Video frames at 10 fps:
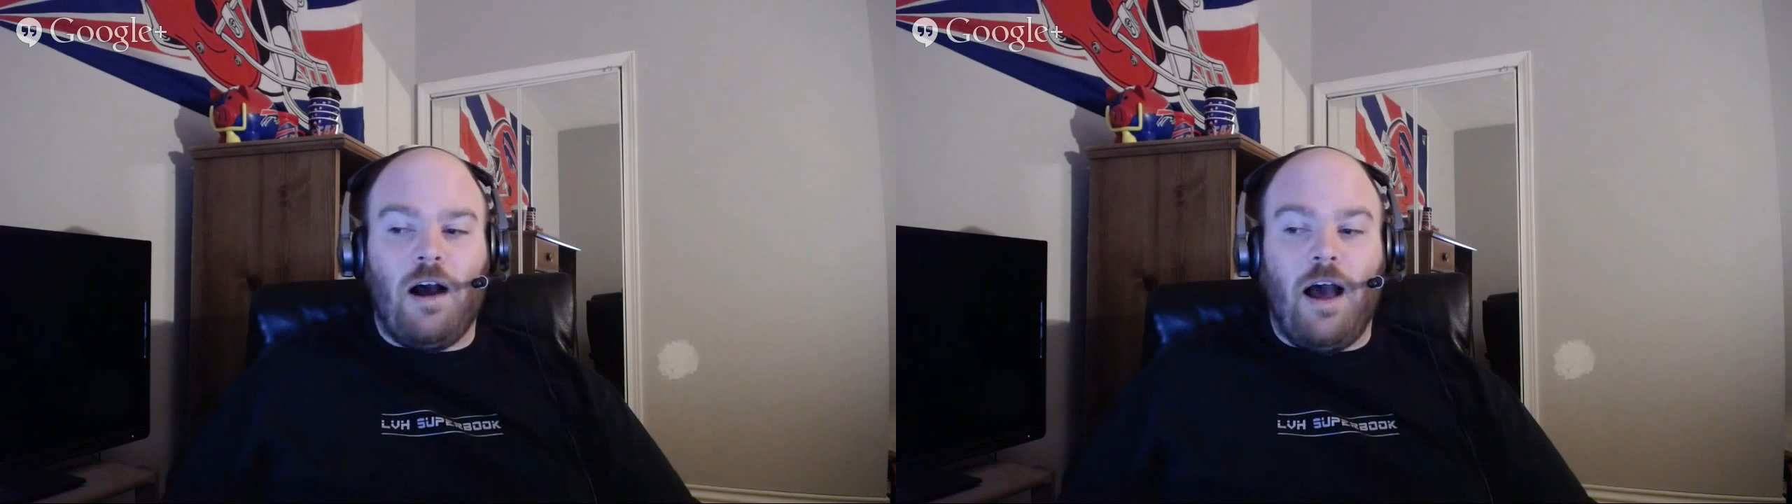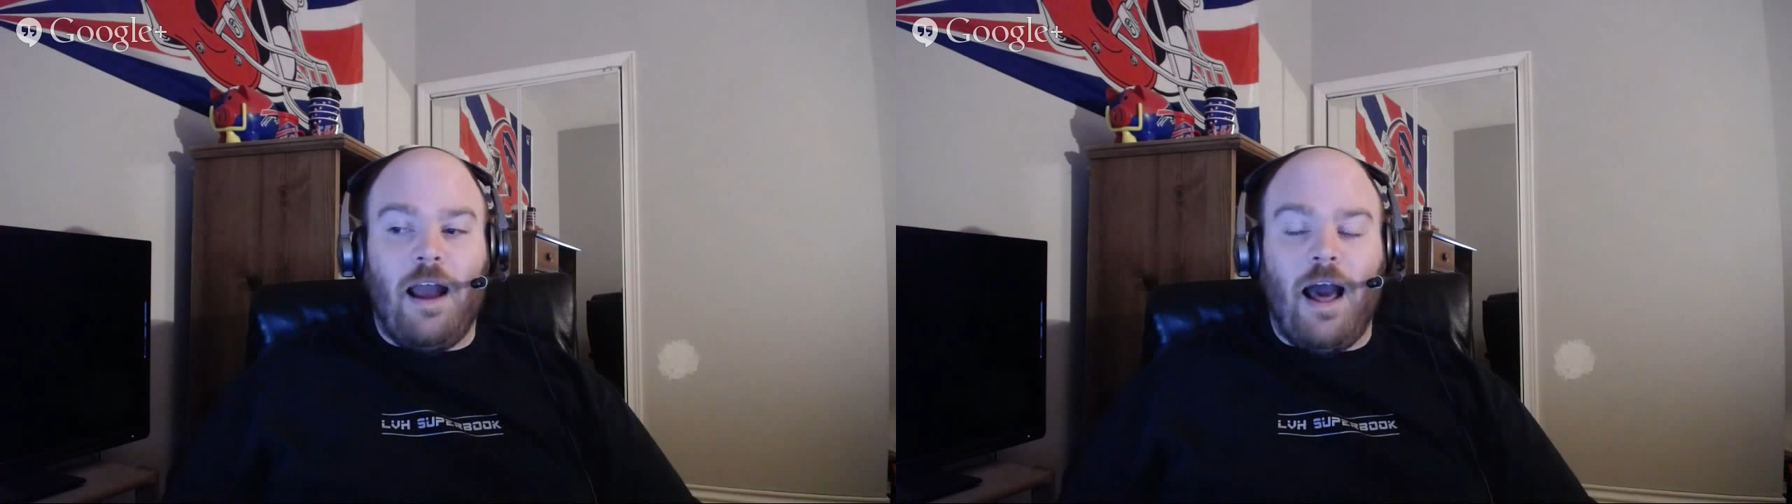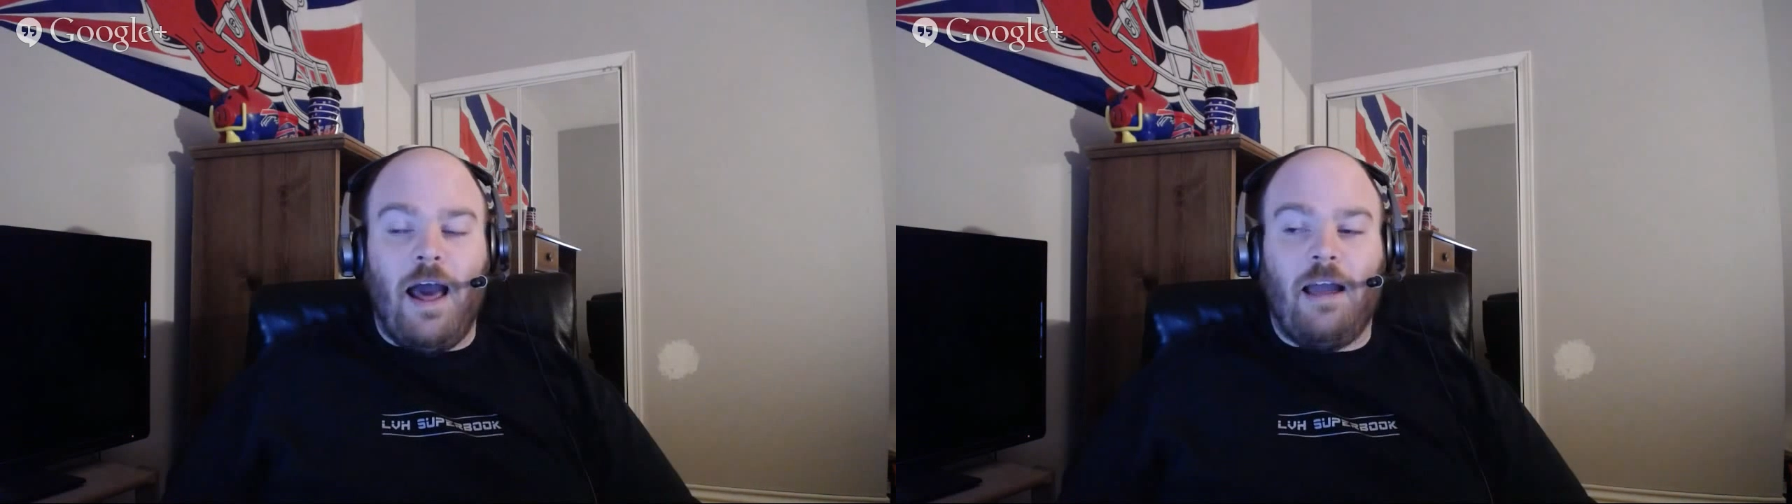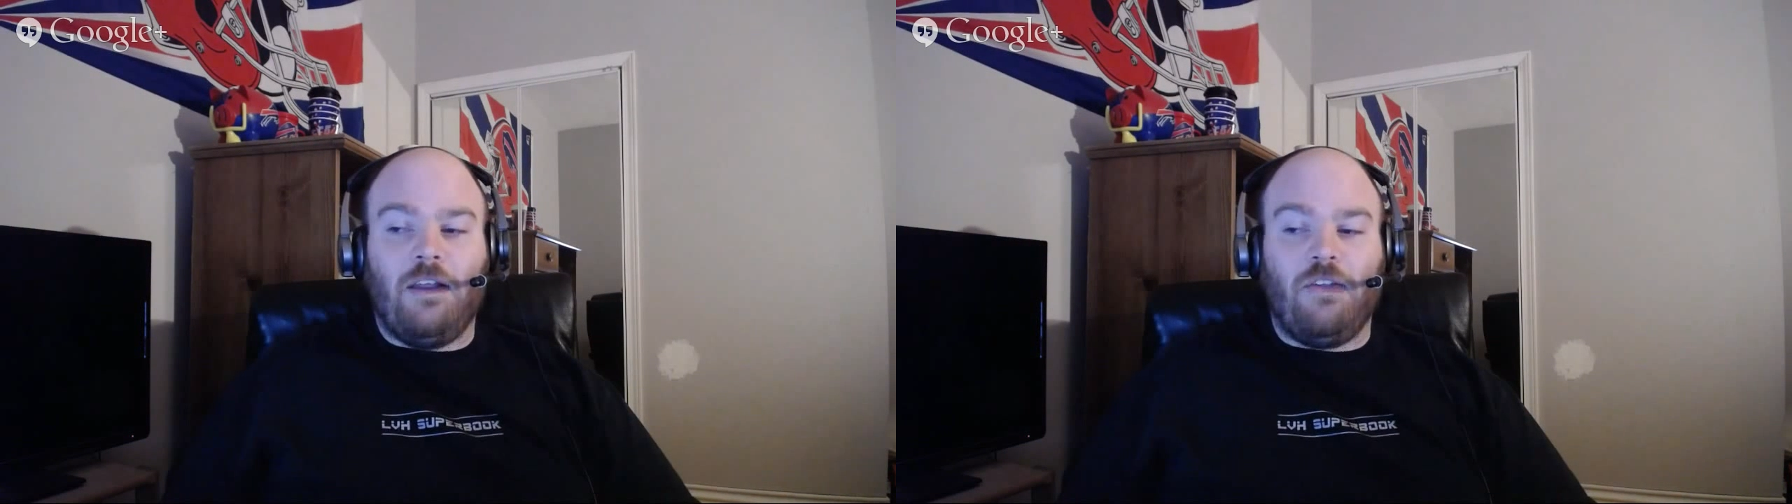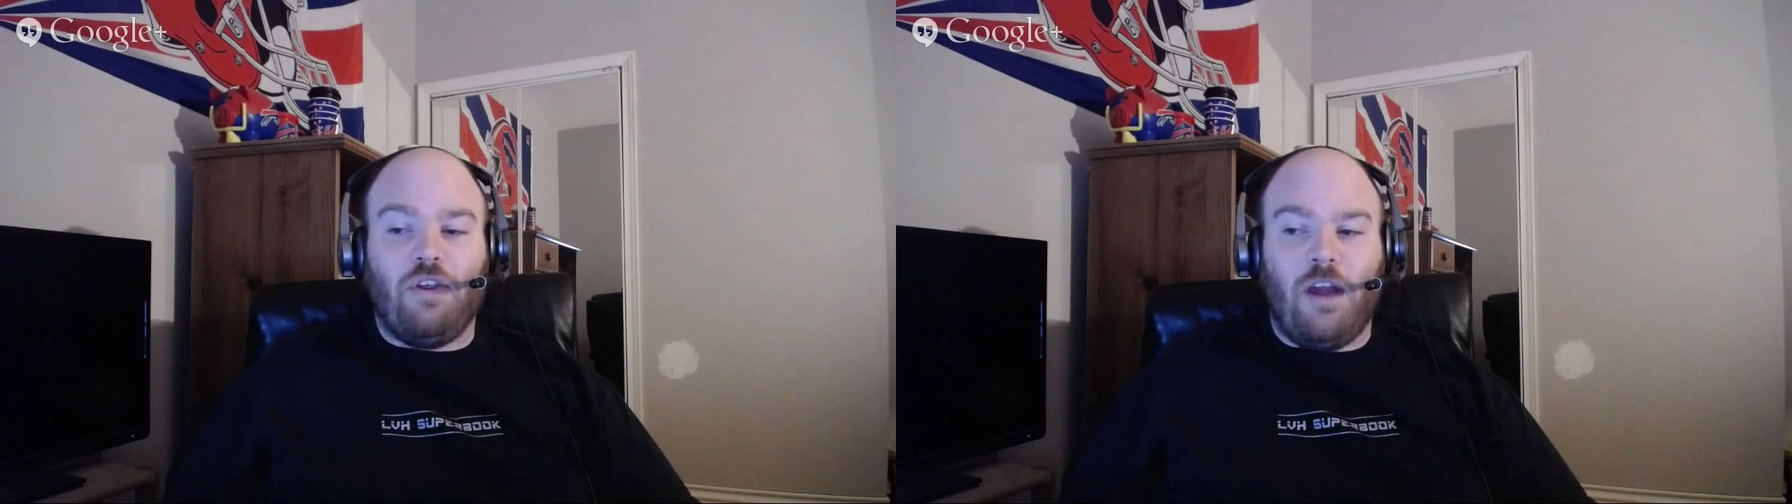I'd
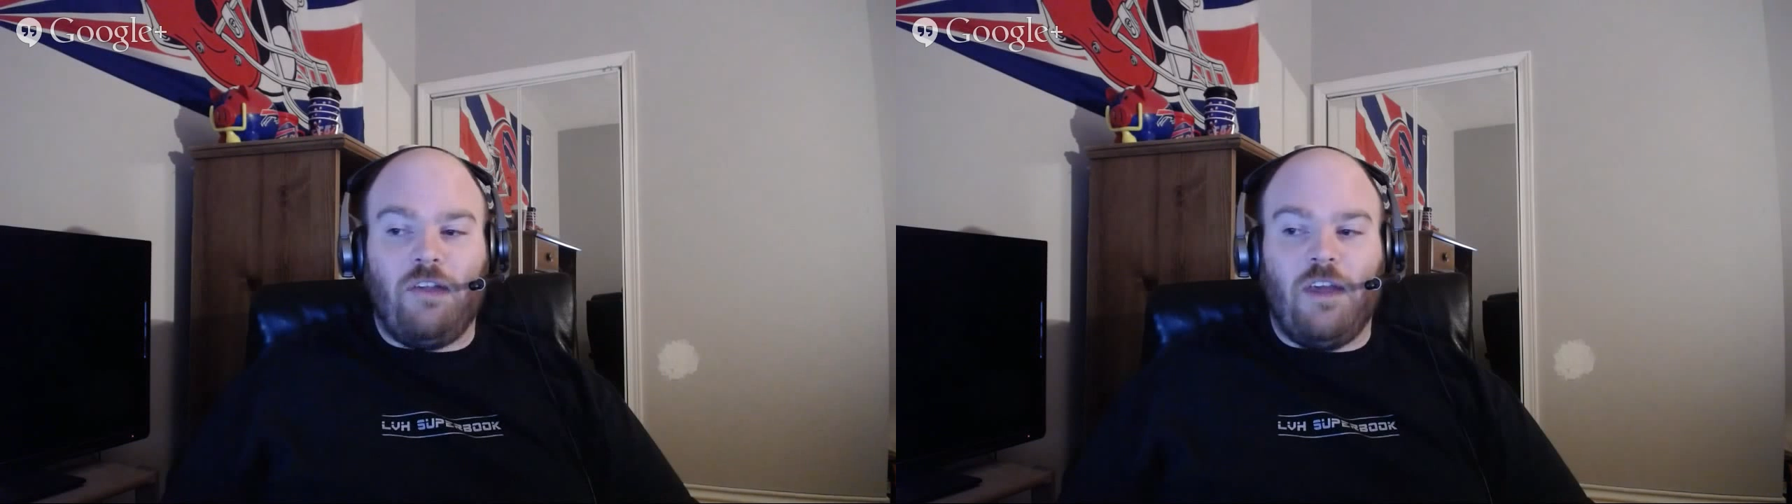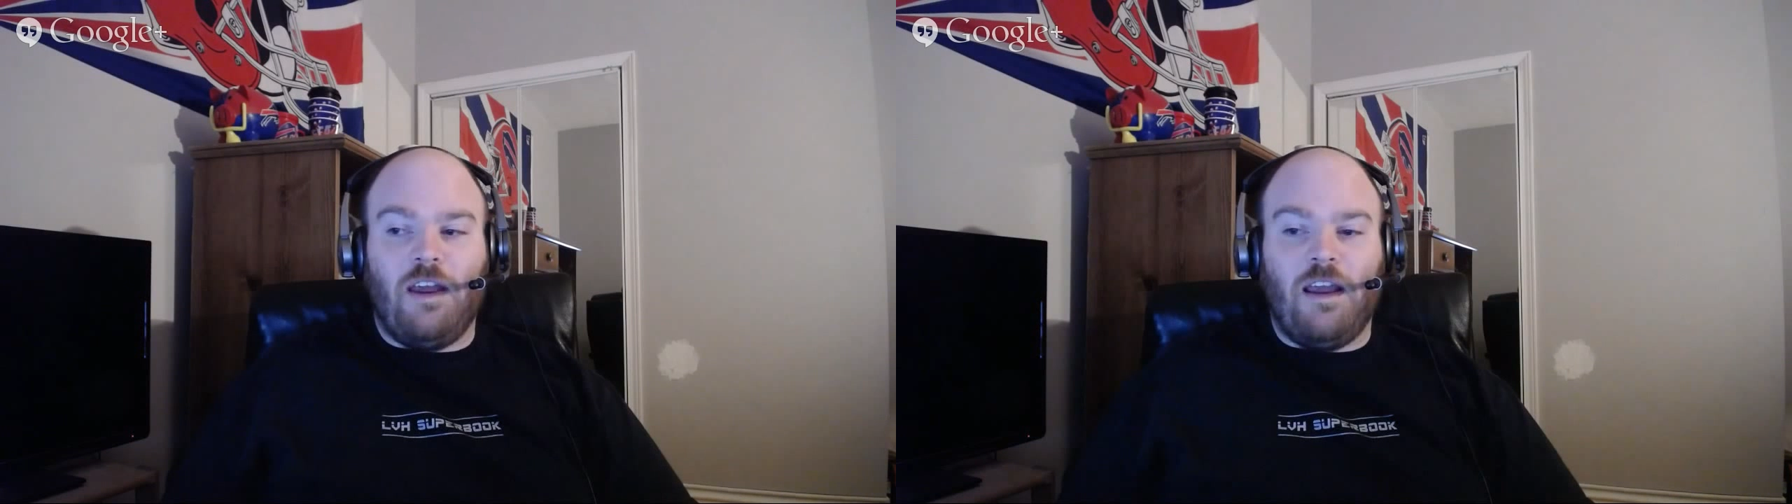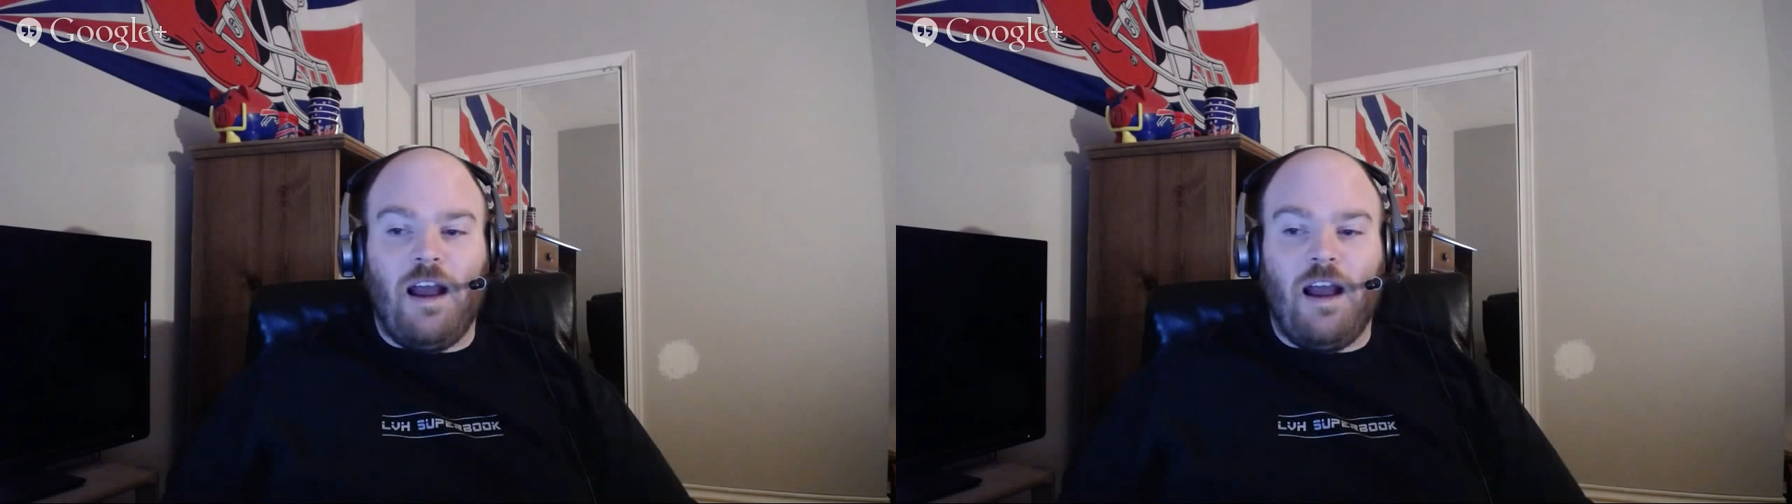highly suggest